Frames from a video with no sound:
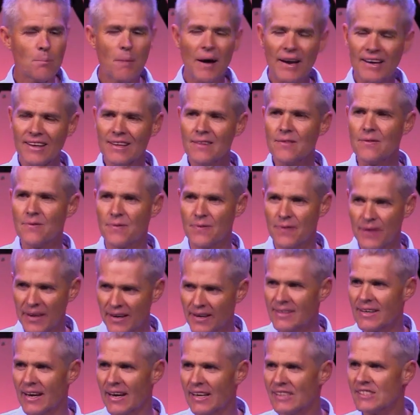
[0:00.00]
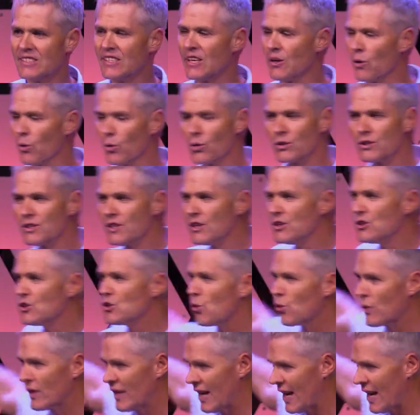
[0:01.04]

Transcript: back in their days, they also saw